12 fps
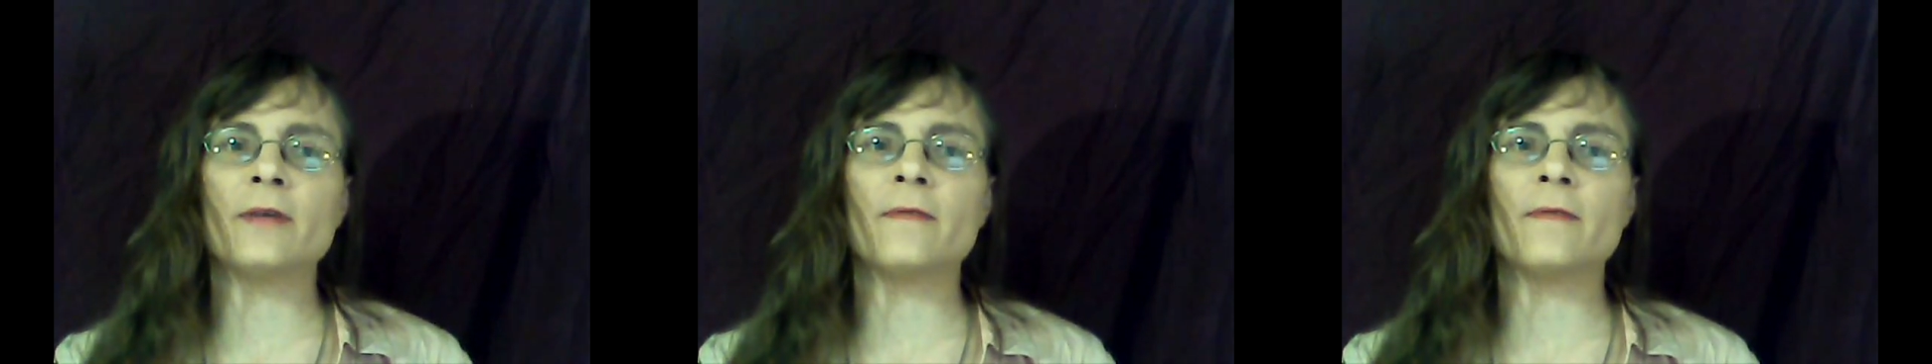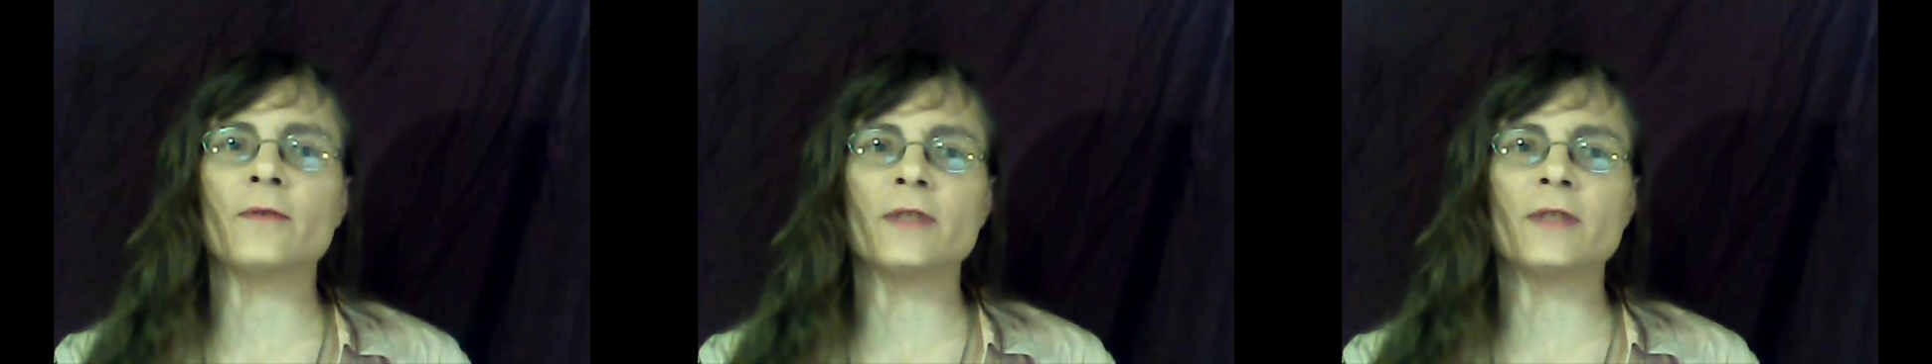
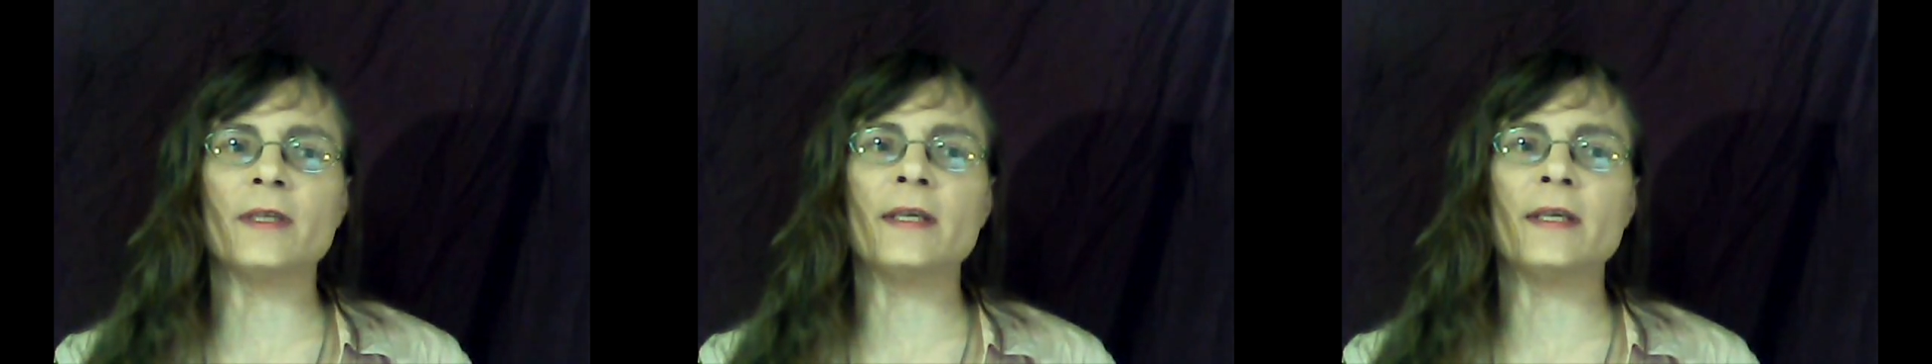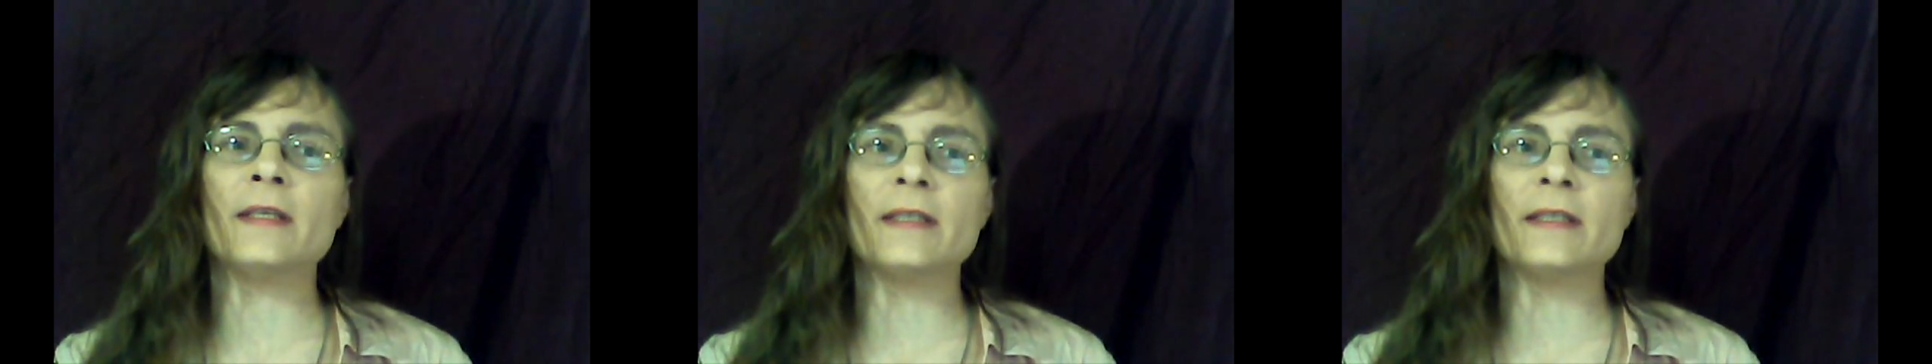diversity
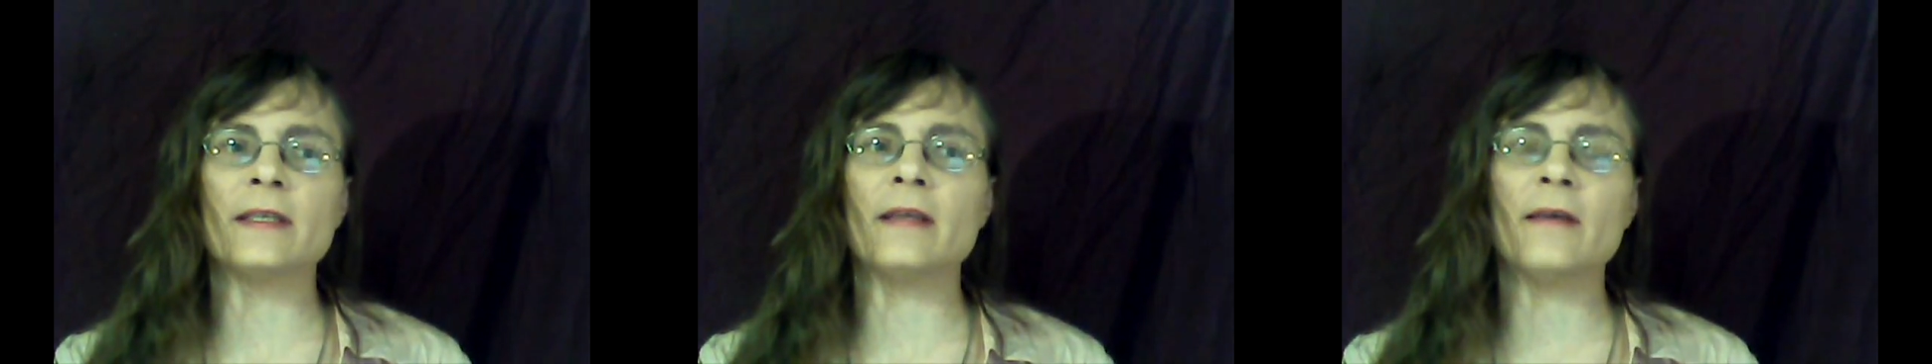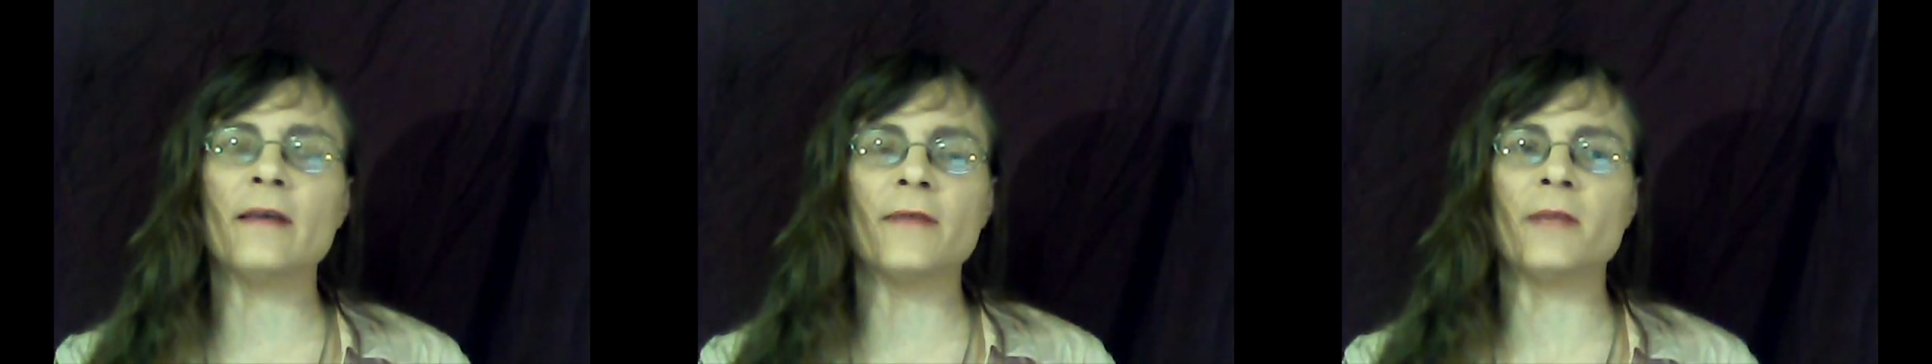instead
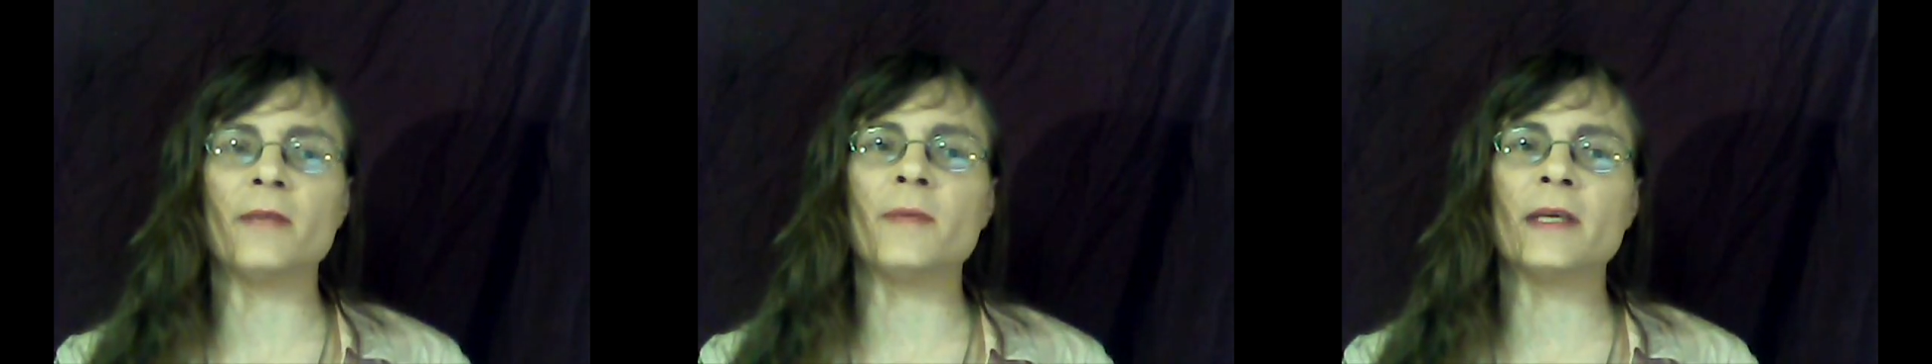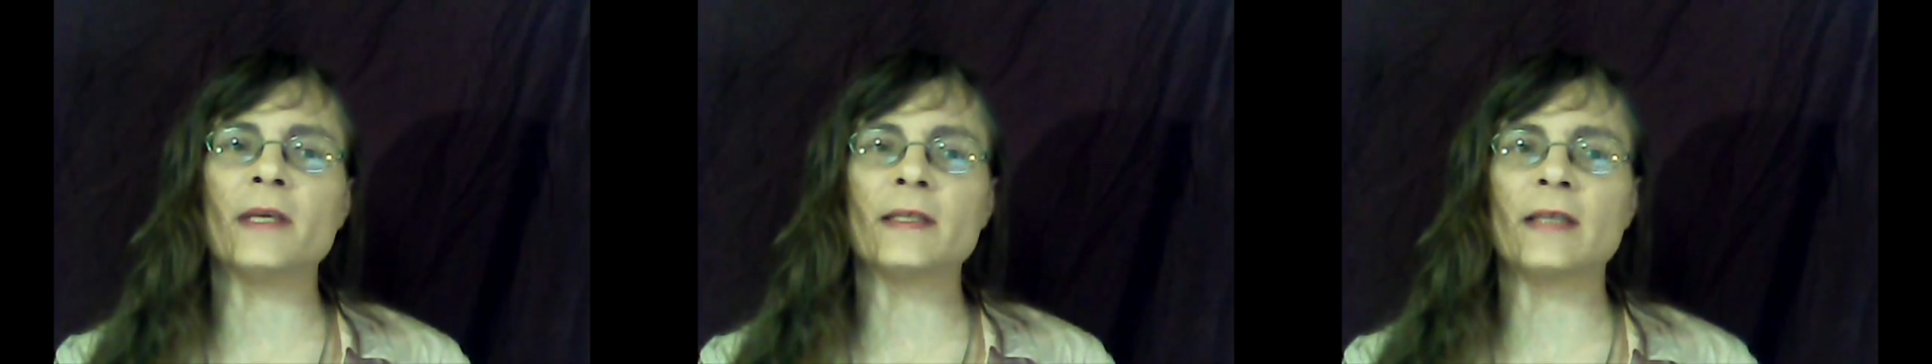of
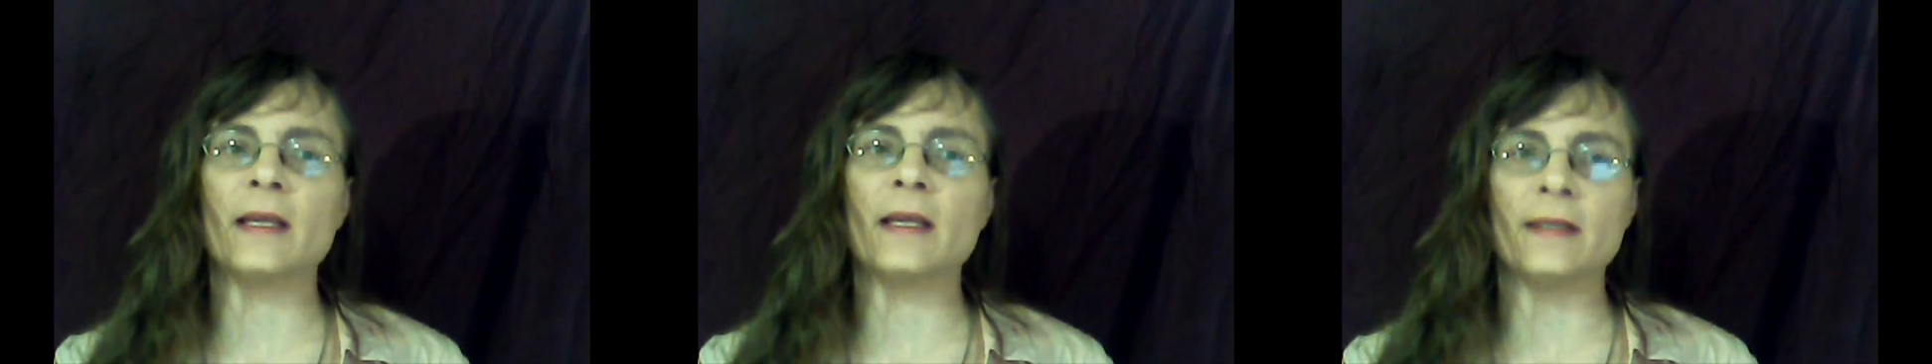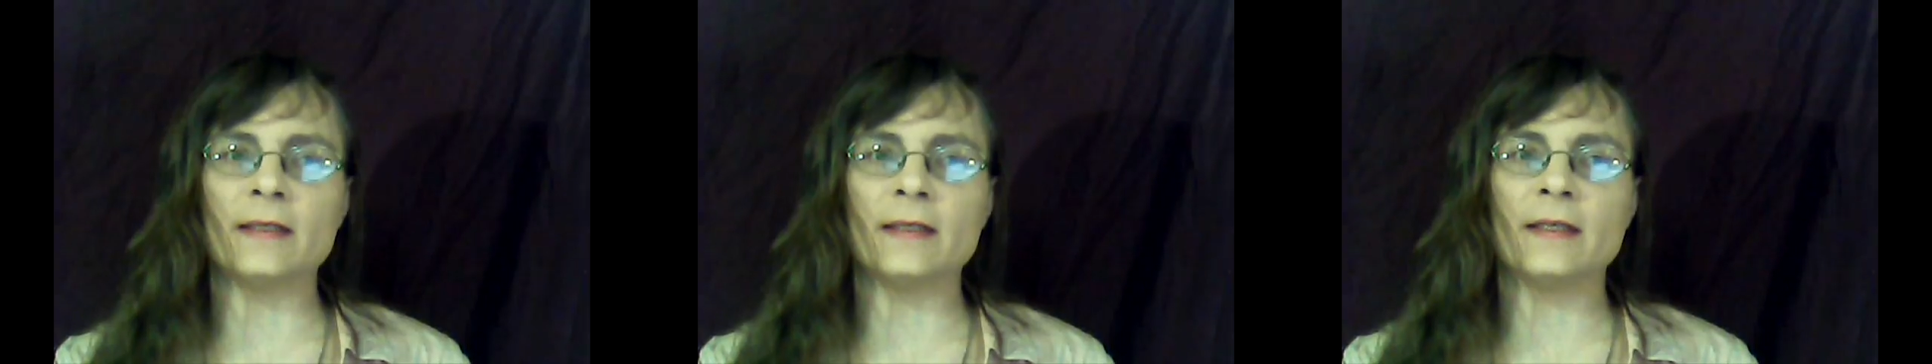keeping it
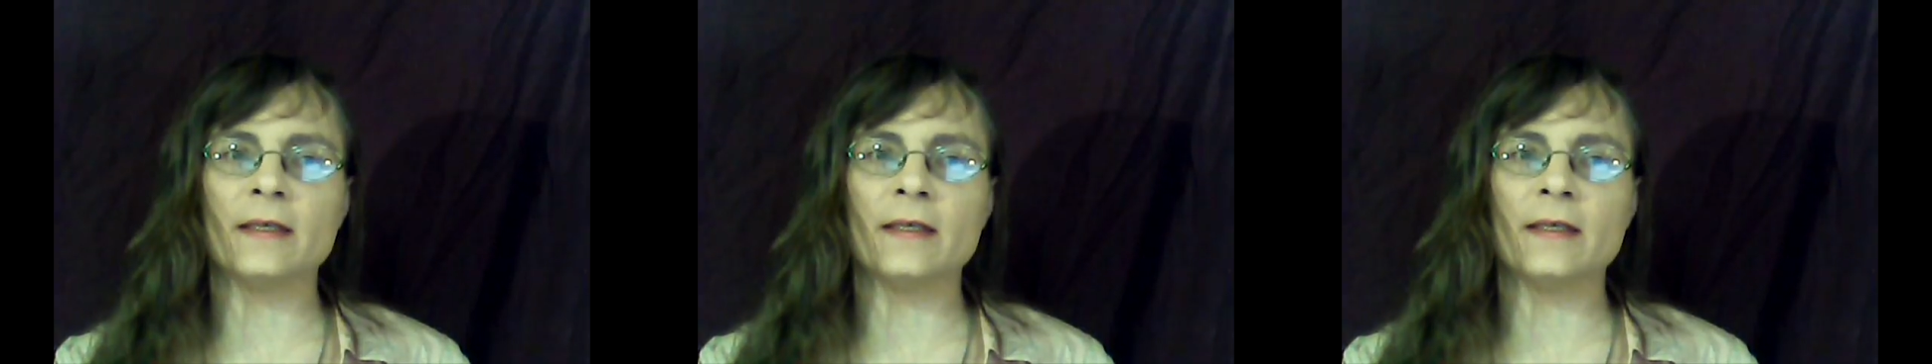silent.